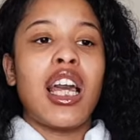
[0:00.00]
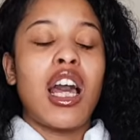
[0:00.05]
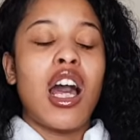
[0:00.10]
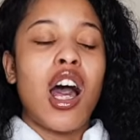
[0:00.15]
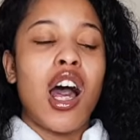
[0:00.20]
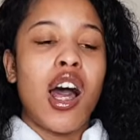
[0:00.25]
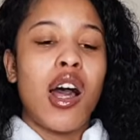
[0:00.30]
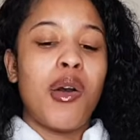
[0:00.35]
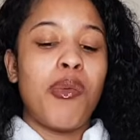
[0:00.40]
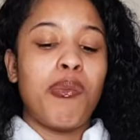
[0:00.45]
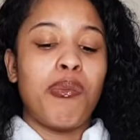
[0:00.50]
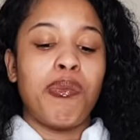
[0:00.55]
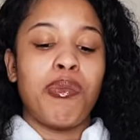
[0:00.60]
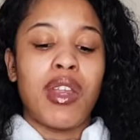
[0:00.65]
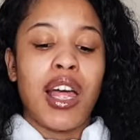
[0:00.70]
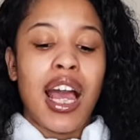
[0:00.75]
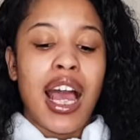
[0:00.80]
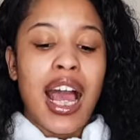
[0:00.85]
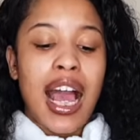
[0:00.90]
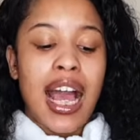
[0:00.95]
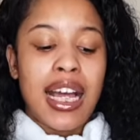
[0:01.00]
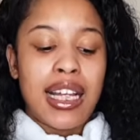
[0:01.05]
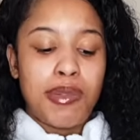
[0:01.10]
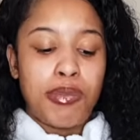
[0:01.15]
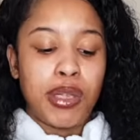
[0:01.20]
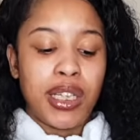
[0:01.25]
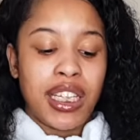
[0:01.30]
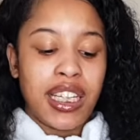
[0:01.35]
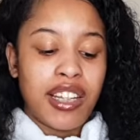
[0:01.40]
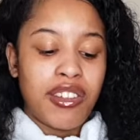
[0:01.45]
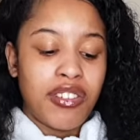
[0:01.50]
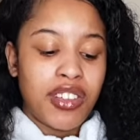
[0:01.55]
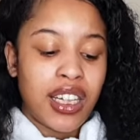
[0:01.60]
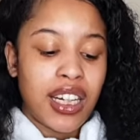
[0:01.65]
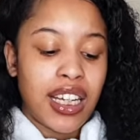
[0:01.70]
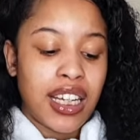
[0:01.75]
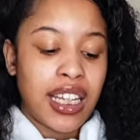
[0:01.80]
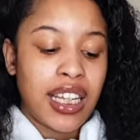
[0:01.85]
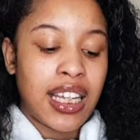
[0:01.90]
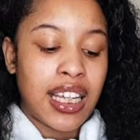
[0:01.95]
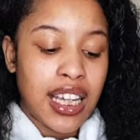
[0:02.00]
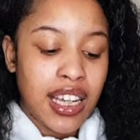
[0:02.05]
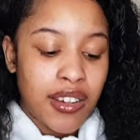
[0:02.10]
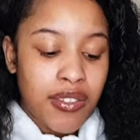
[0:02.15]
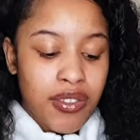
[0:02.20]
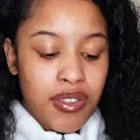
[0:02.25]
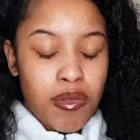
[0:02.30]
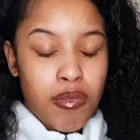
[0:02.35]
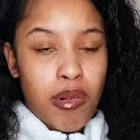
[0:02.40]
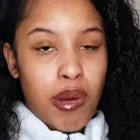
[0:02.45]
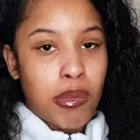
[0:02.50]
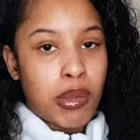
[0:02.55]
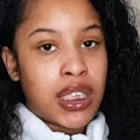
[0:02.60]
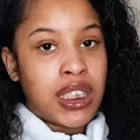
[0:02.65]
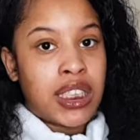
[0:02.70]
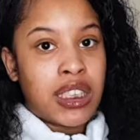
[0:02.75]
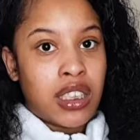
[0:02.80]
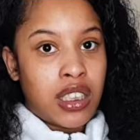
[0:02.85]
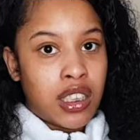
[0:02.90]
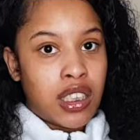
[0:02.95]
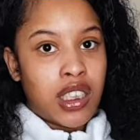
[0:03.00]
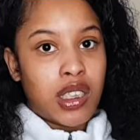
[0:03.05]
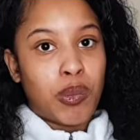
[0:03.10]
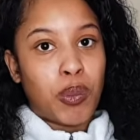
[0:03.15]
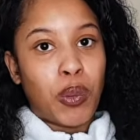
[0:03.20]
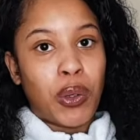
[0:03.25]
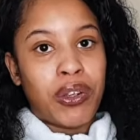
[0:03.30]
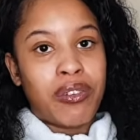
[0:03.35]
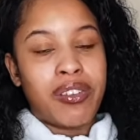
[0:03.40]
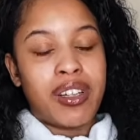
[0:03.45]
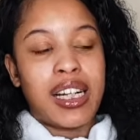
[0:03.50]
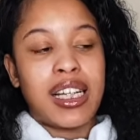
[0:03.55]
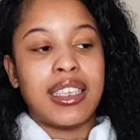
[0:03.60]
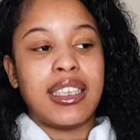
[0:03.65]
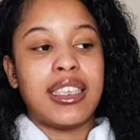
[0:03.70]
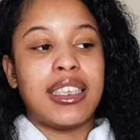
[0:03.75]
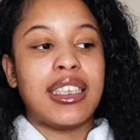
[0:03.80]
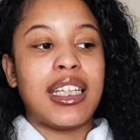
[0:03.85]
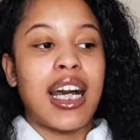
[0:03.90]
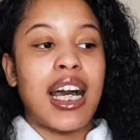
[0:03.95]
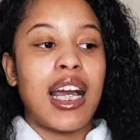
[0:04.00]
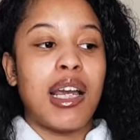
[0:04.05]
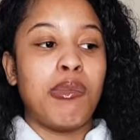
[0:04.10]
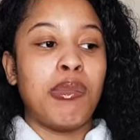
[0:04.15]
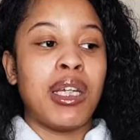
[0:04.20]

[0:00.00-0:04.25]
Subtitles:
I had been given a gift by my sister's boyfriend at the time.